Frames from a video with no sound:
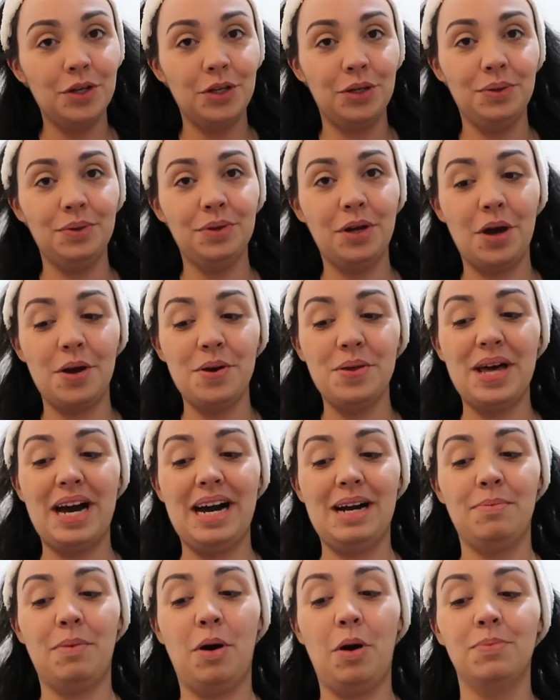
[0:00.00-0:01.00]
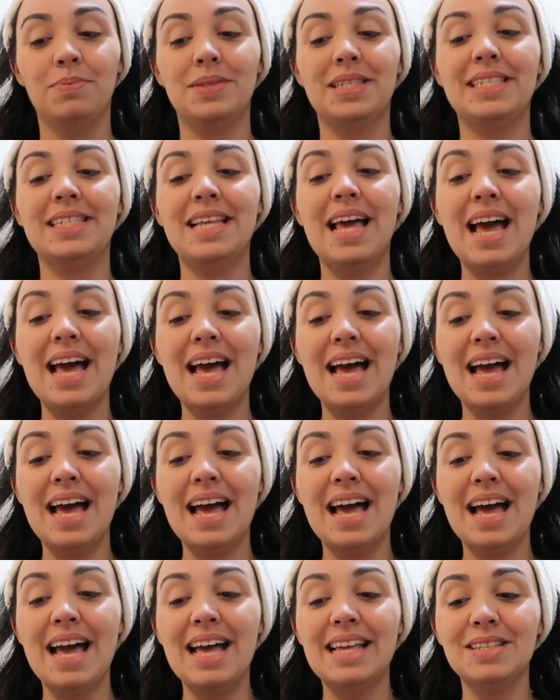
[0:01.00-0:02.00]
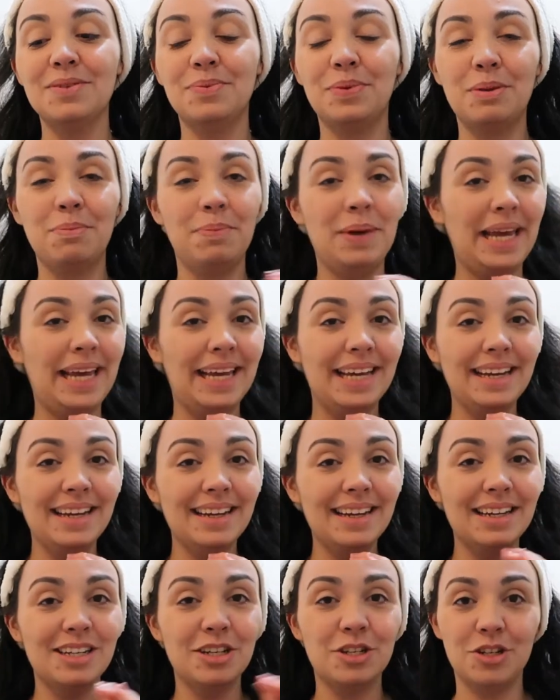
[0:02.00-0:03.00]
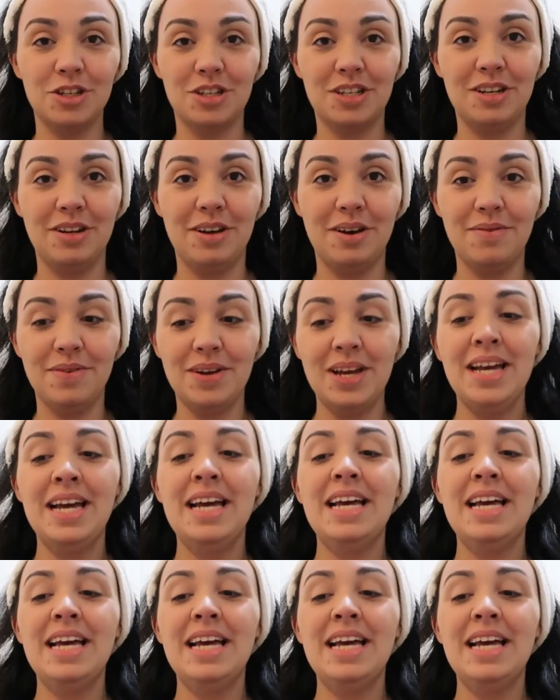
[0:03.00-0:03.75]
you know that I'm obsessed with pink, just love.